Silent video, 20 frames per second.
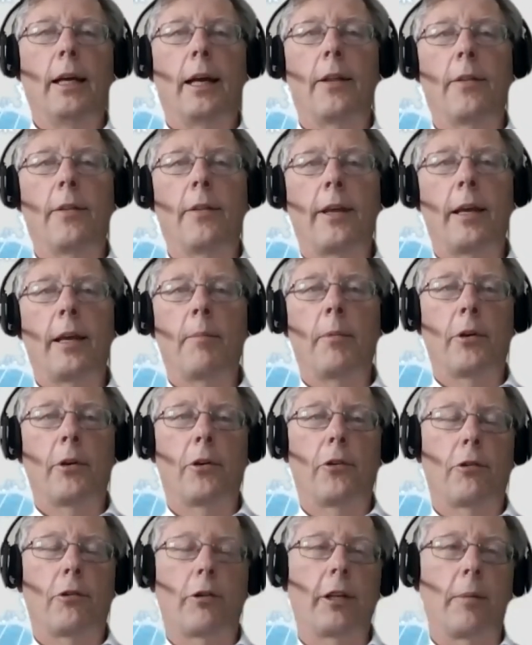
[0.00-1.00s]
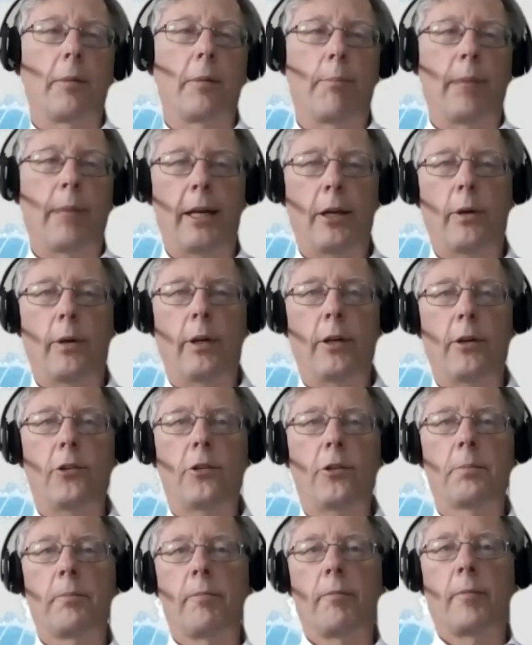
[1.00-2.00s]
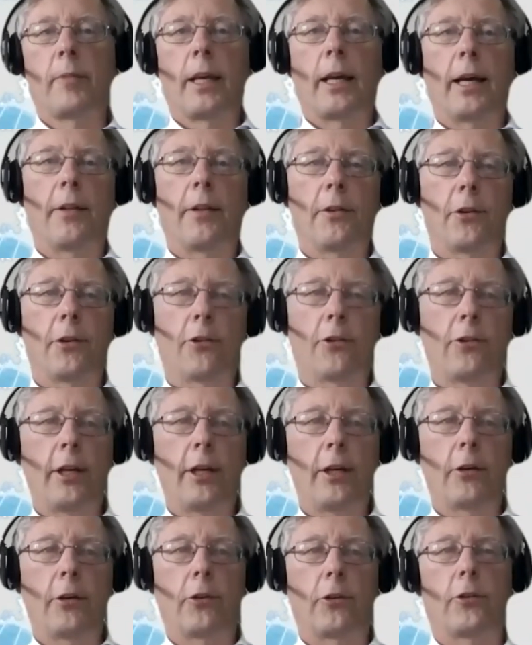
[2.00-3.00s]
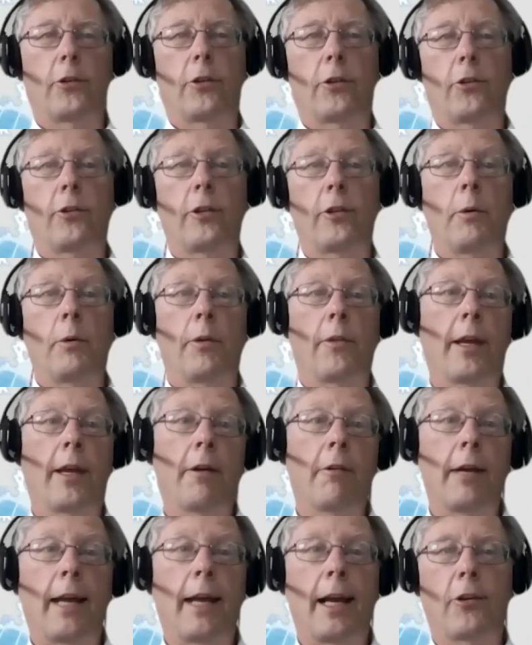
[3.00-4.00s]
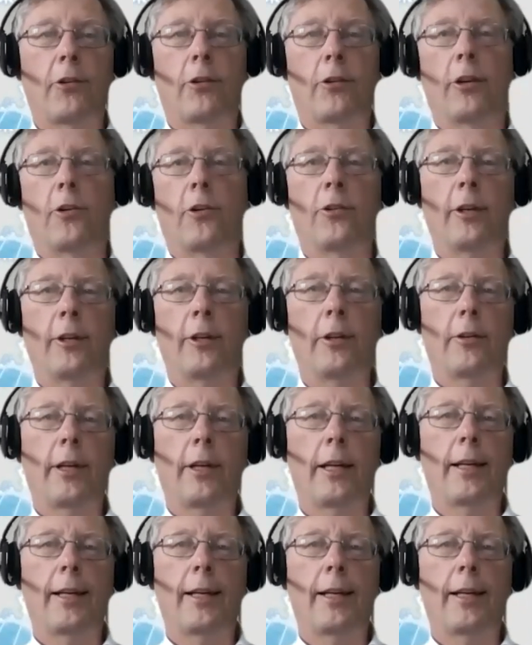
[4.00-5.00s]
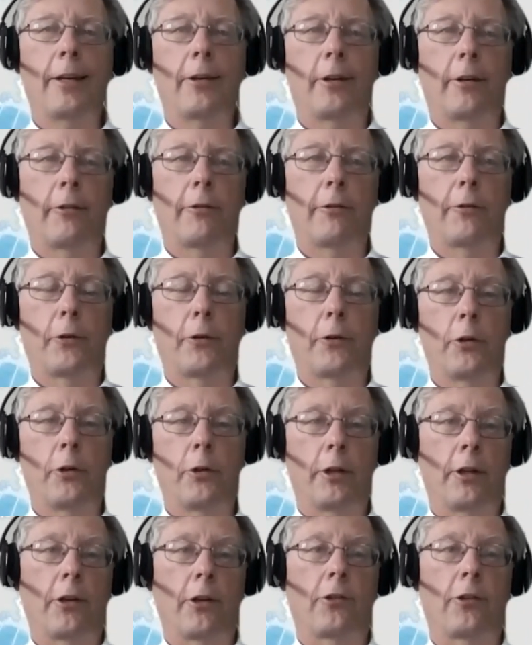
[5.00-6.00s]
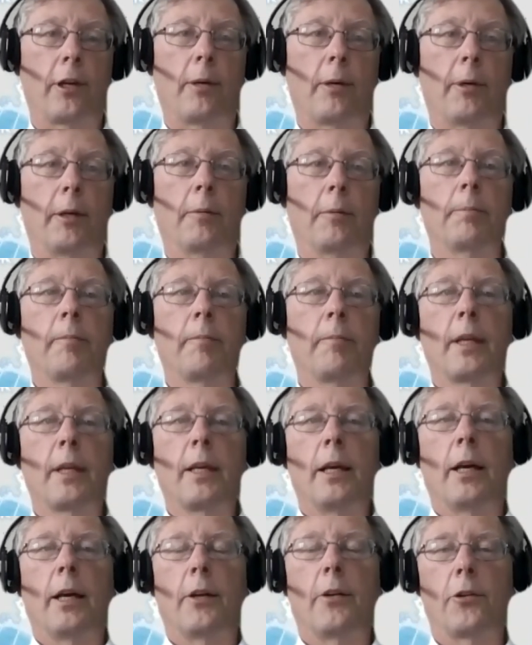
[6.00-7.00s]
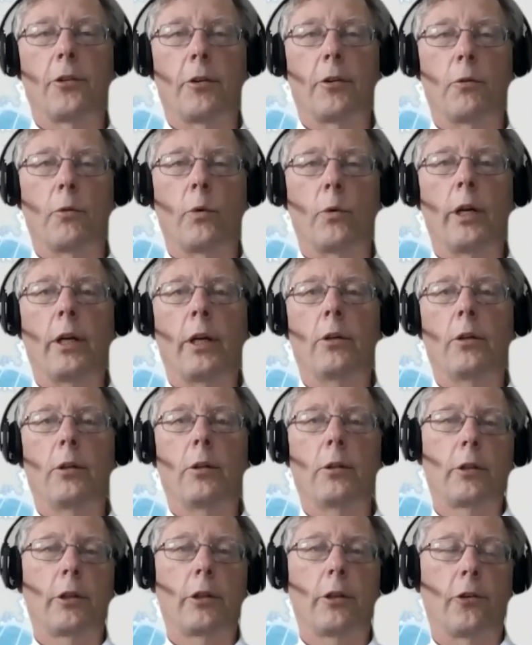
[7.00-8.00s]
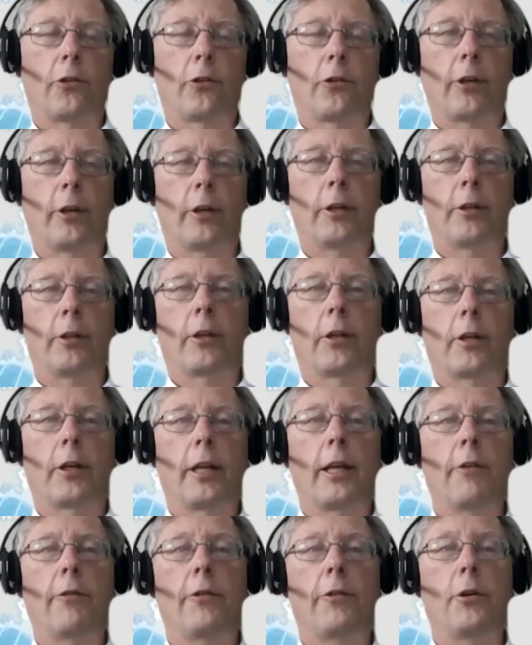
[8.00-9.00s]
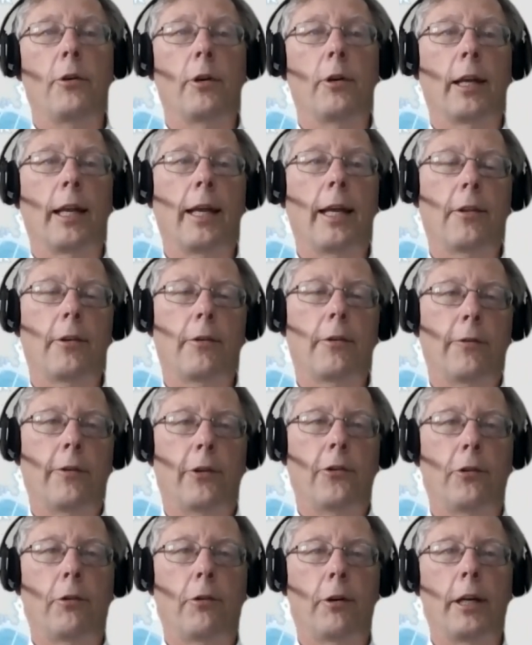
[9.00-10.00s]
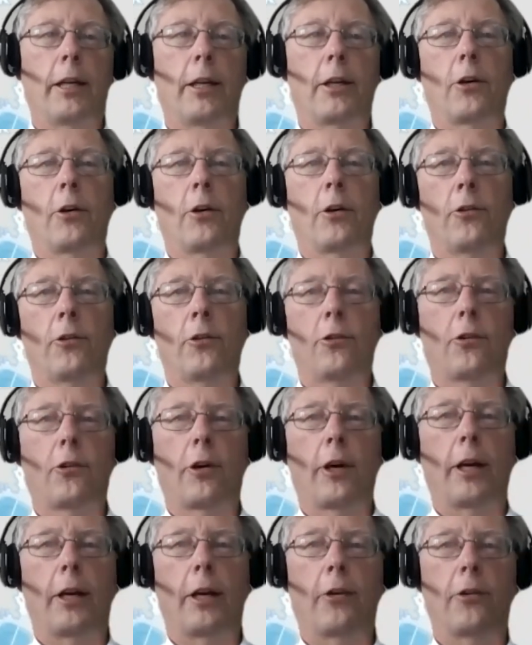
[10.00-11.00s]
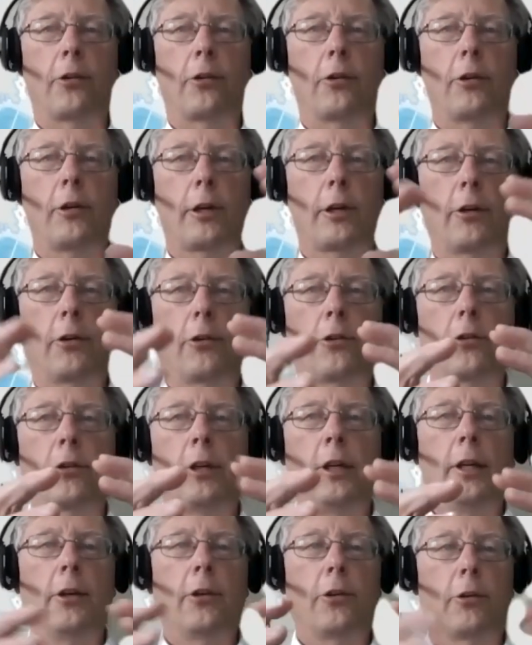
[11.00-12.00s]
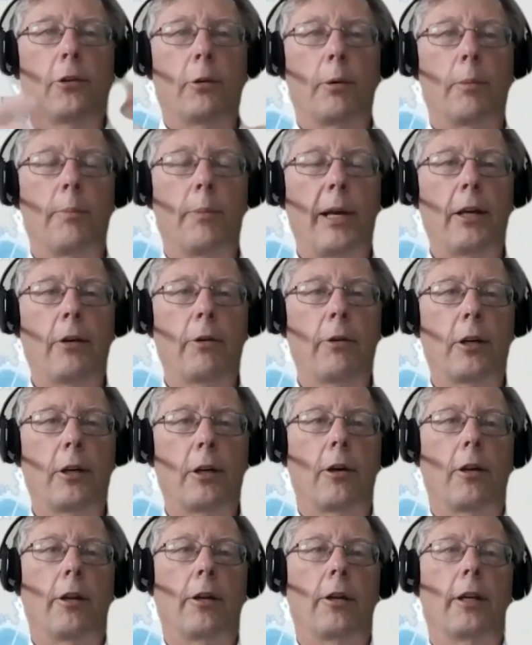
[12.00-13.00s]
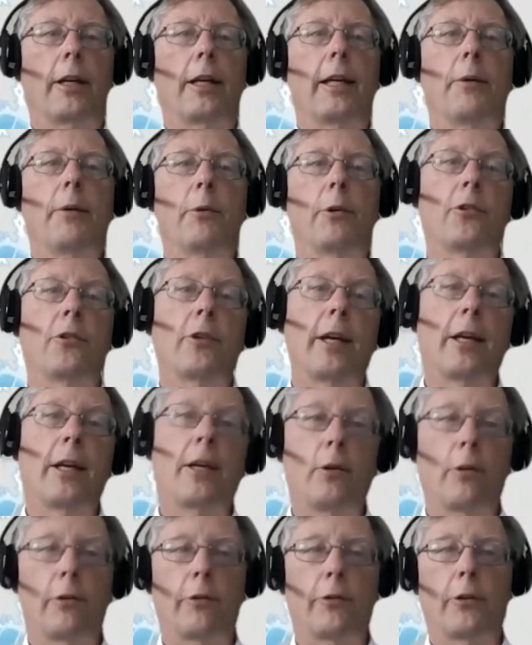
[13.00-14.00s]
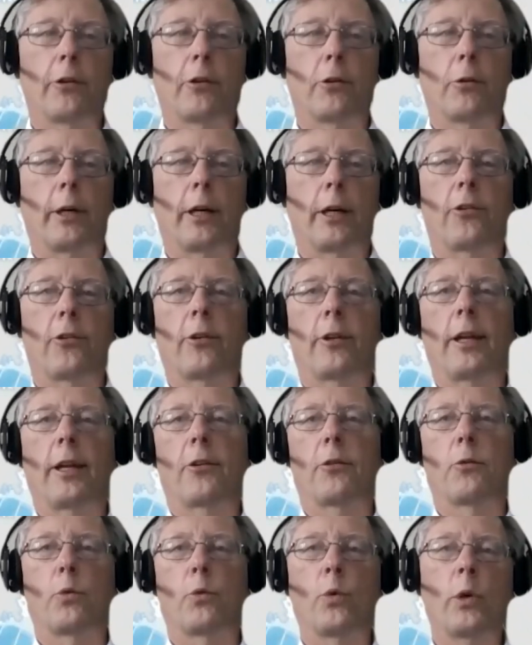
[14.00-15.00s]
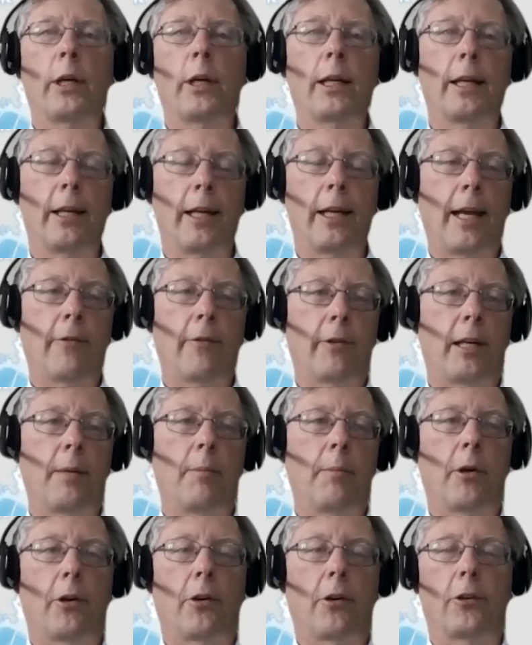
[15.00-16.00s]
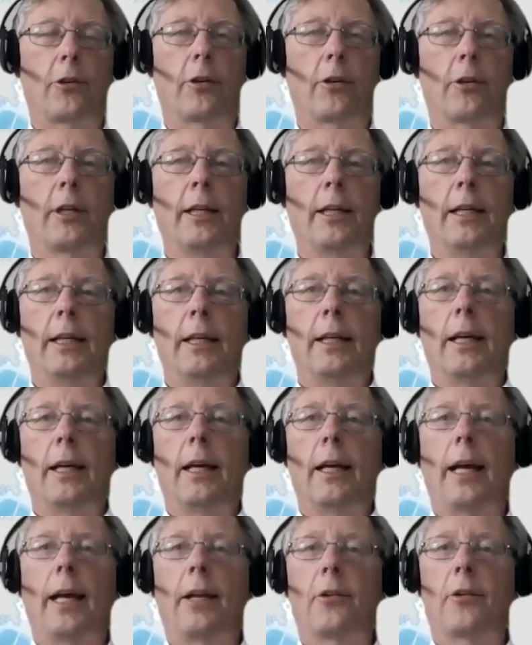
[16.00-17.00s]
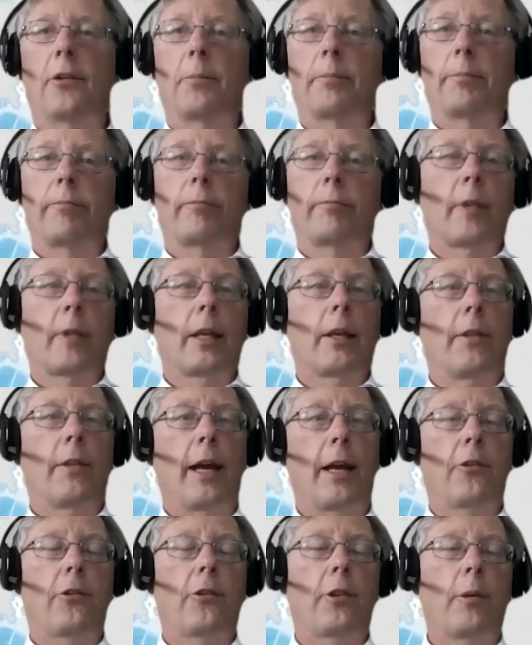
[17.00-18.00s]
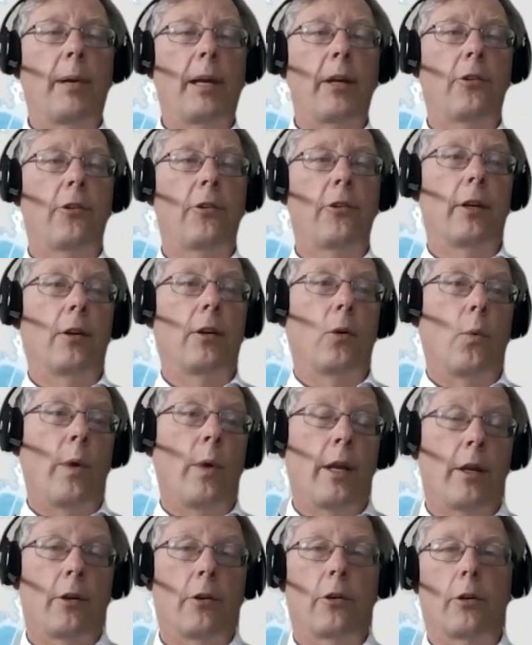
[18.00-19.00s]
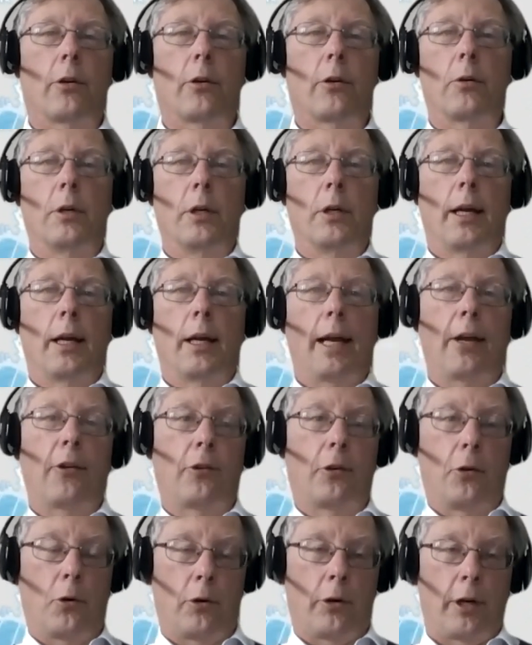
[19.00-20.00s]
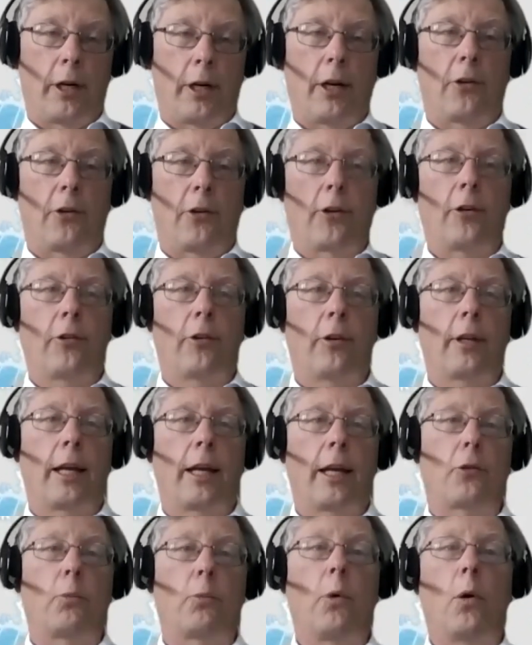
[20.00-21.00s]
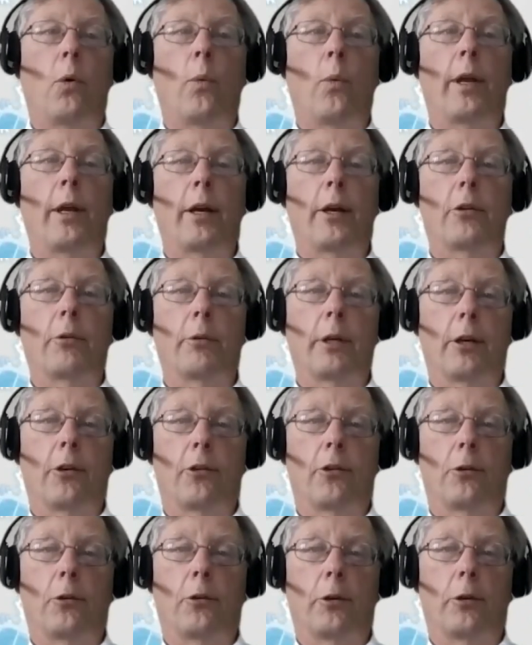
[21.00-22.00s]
and they're monitoring the penguins and the seals to see what their reaction is, see that they can get enough food in the summer. And there's a real concern that if you let the fishery concentrate too close to a penguin colony, it will take all the food away. So that's really heavily monitored. And that's the best thing that we can do as an organization. That's what we are doing as an